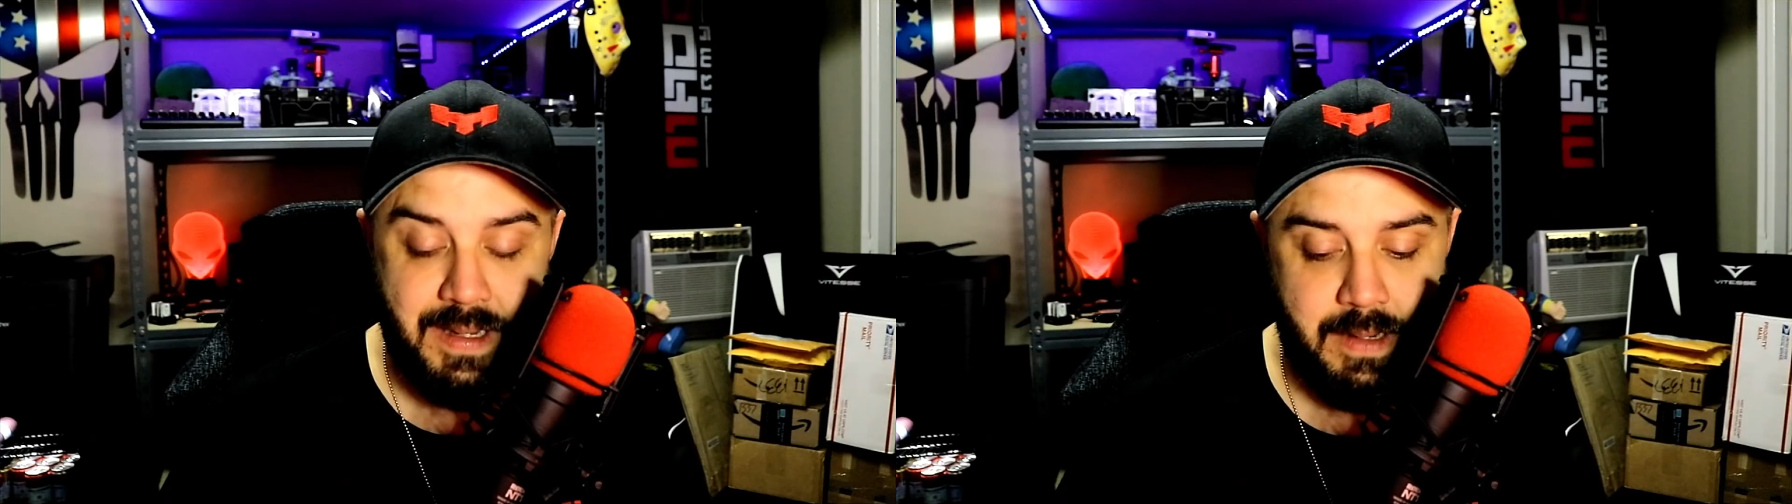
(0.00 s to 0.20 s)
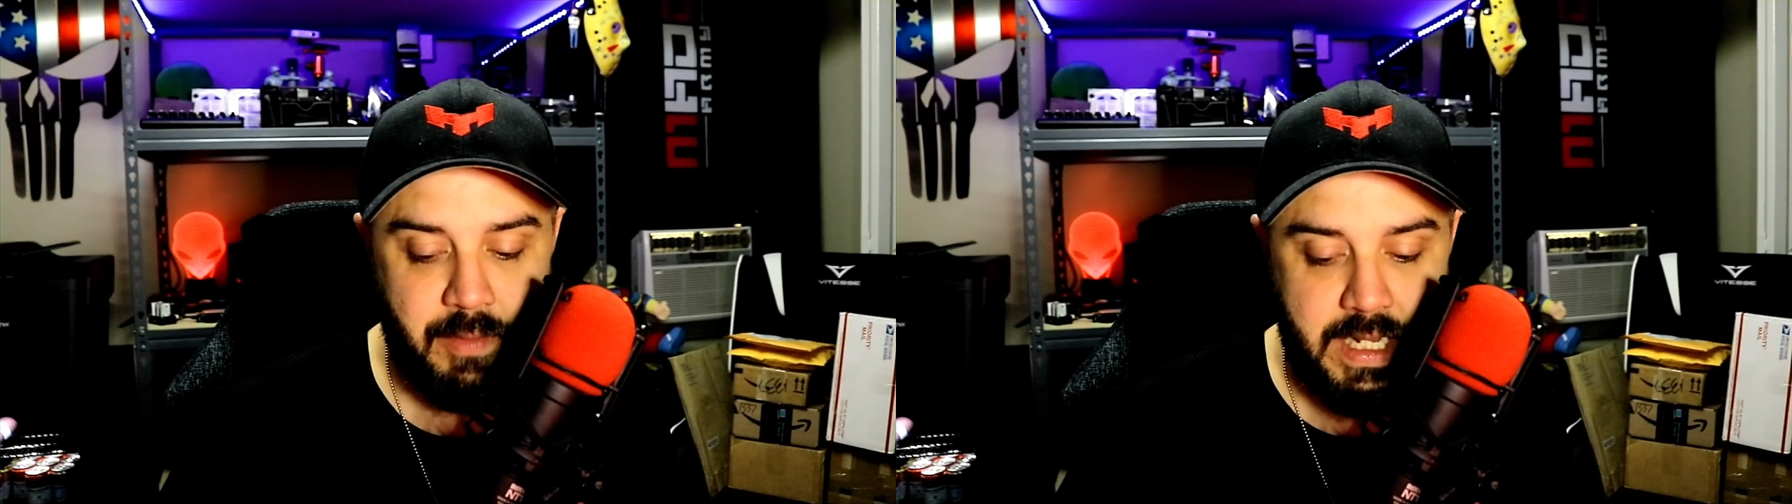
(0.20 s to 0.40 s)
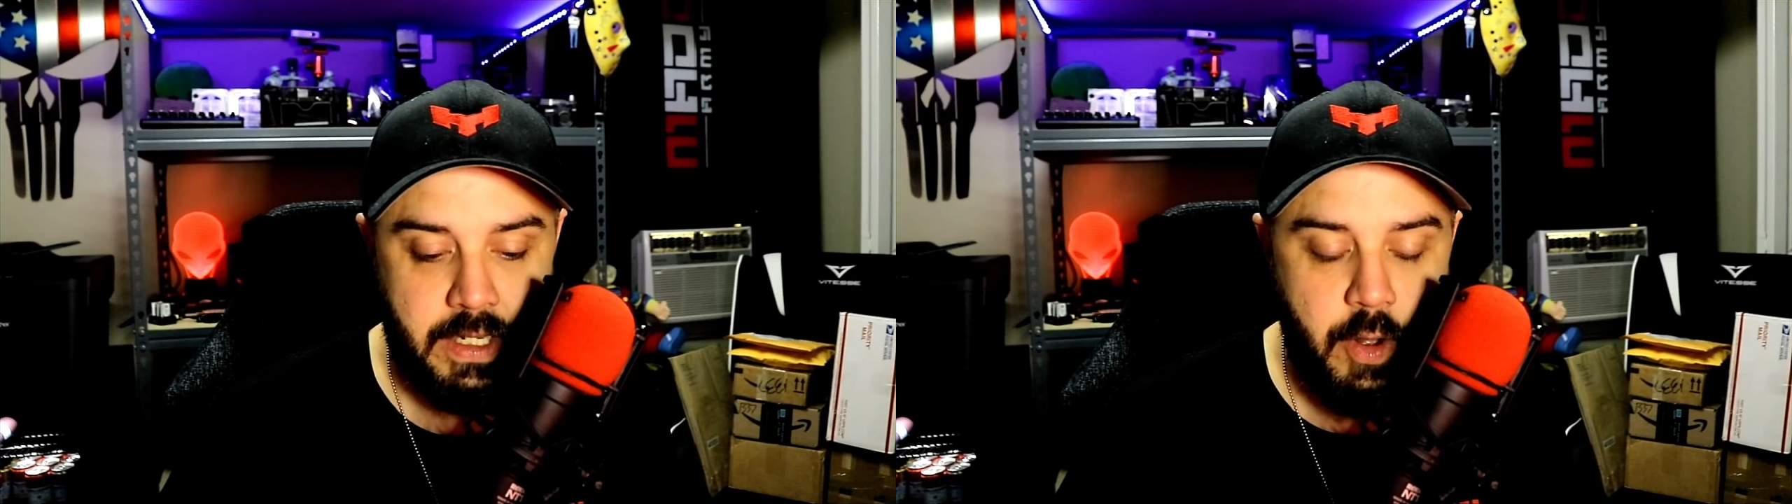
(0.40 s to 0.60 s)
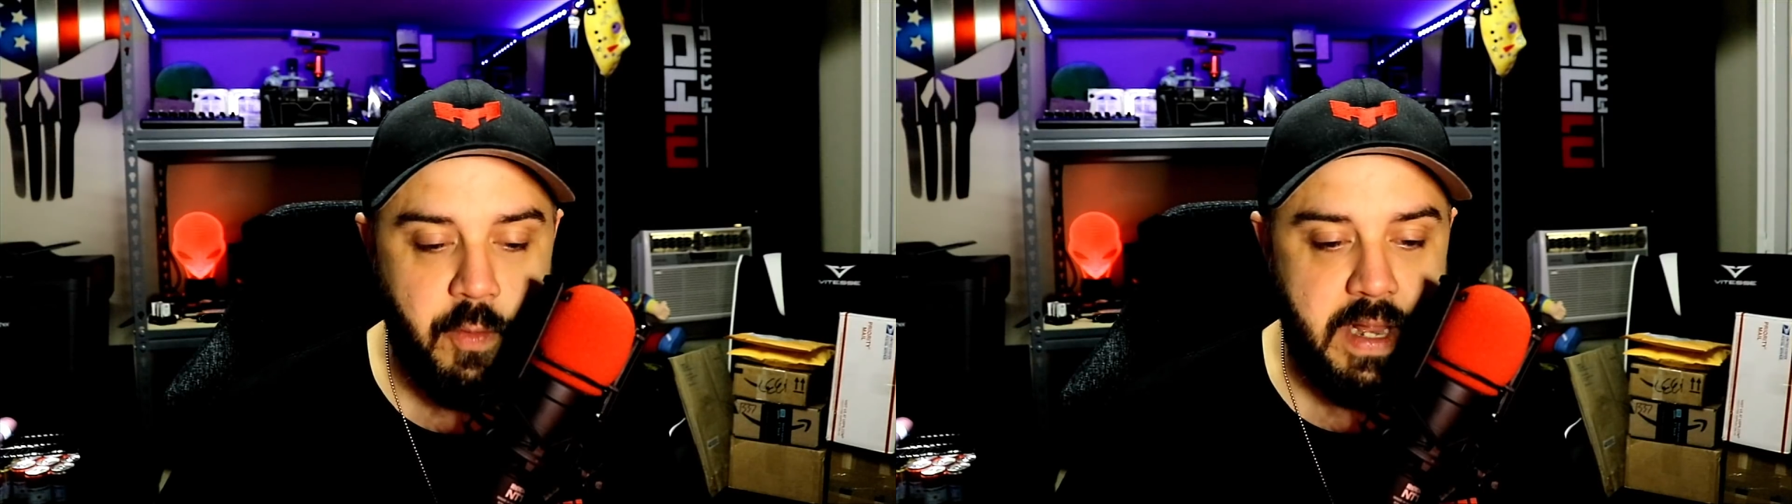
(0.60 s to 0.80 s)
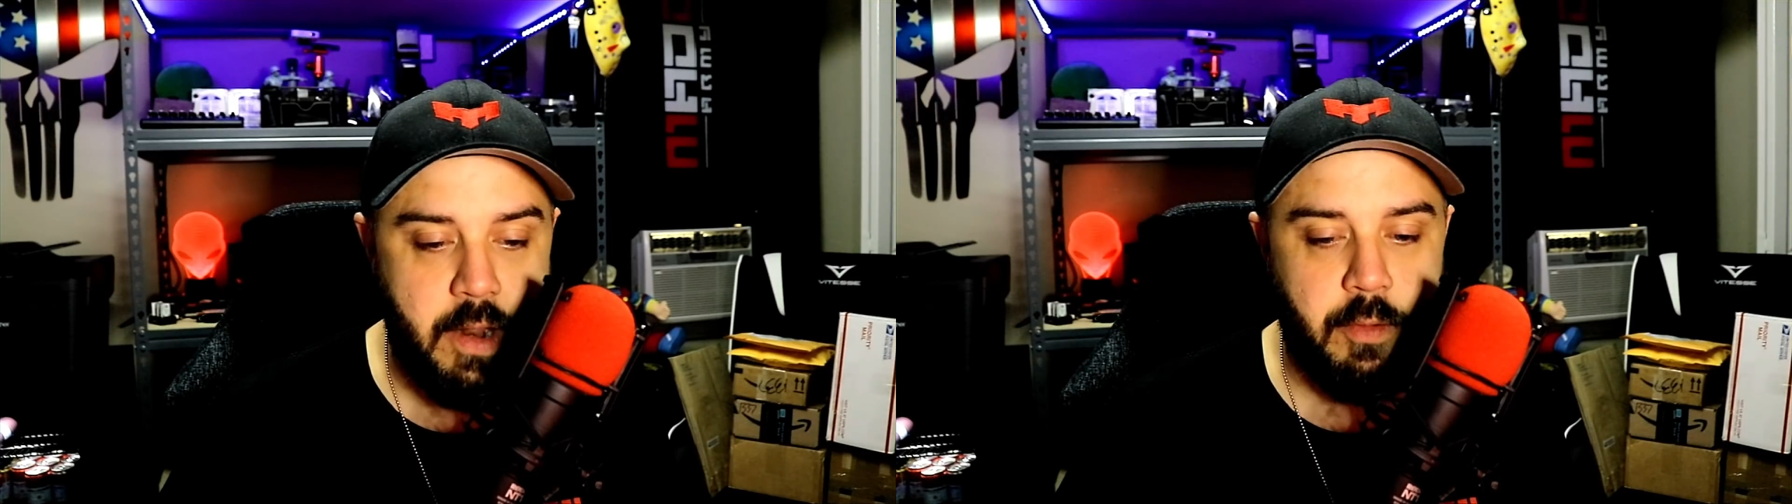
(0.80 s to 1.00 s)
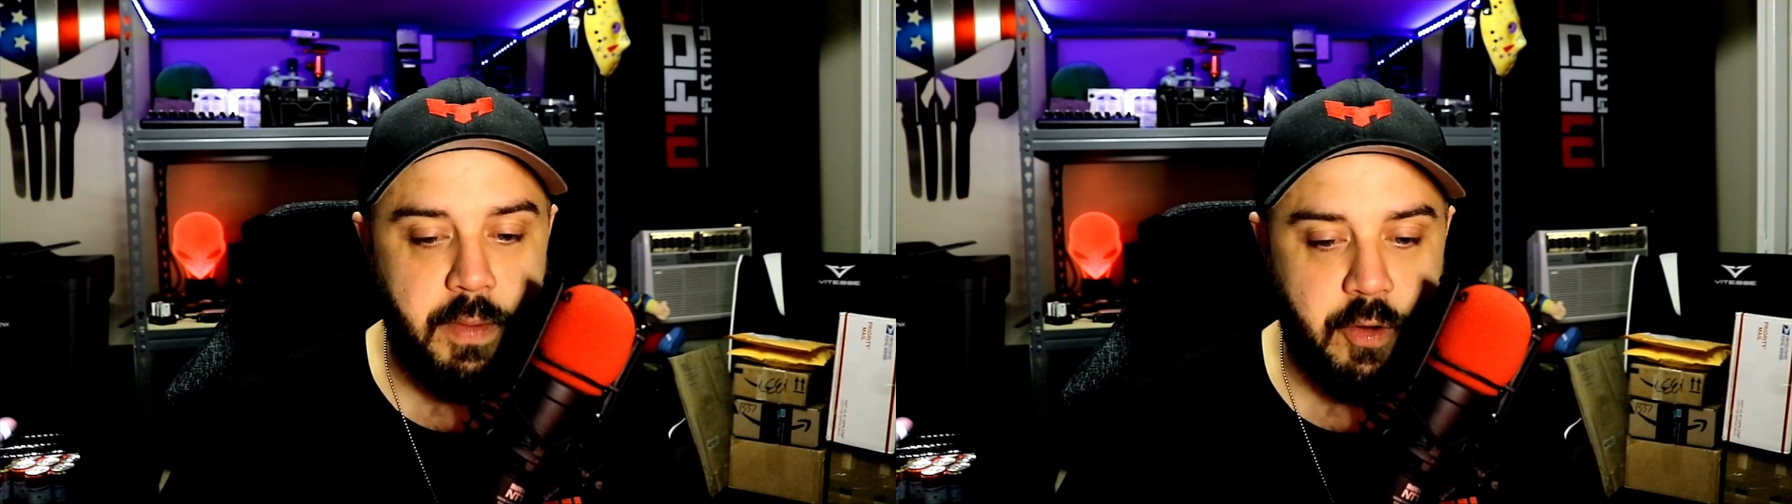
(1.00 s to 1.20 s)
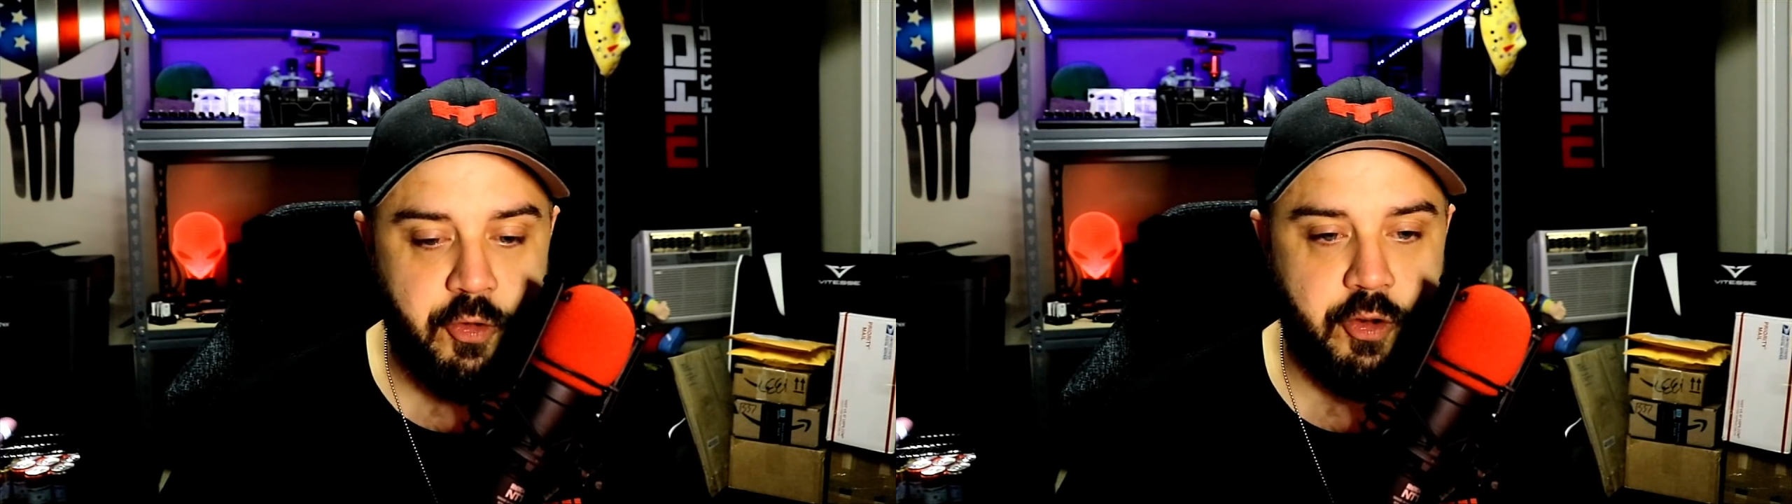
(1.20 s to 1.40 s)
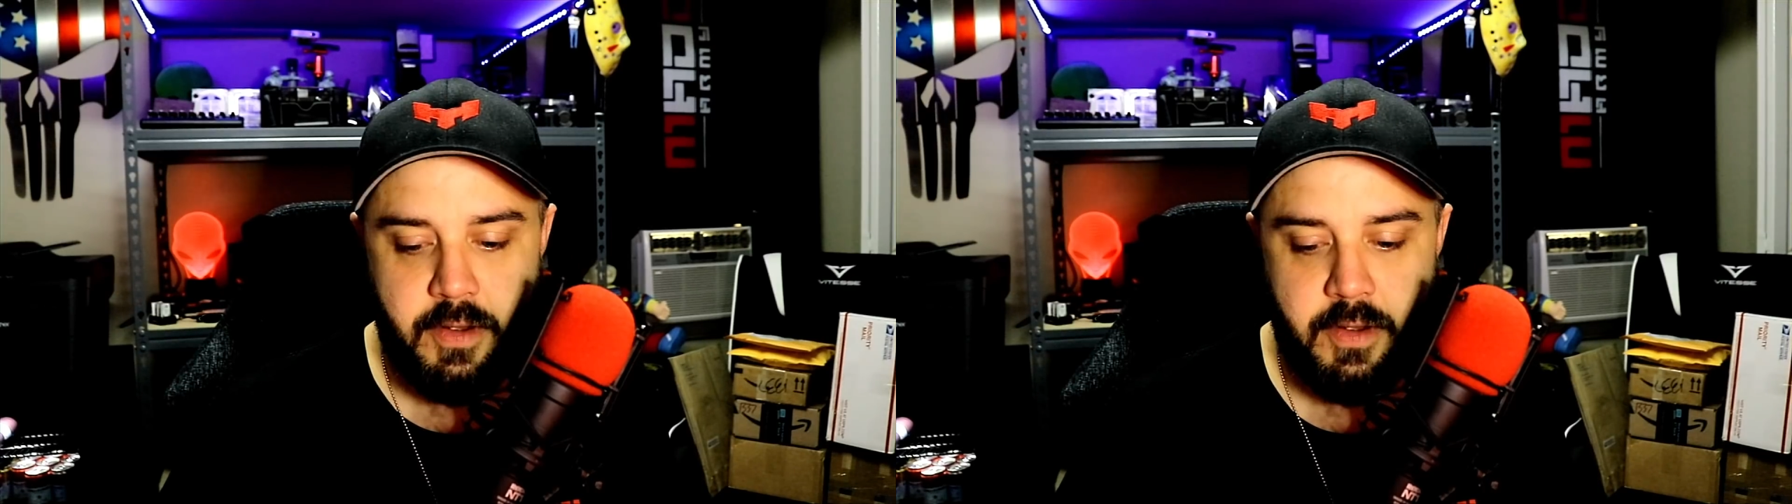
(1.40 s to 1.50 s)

And I'm like, no, the outer middle show.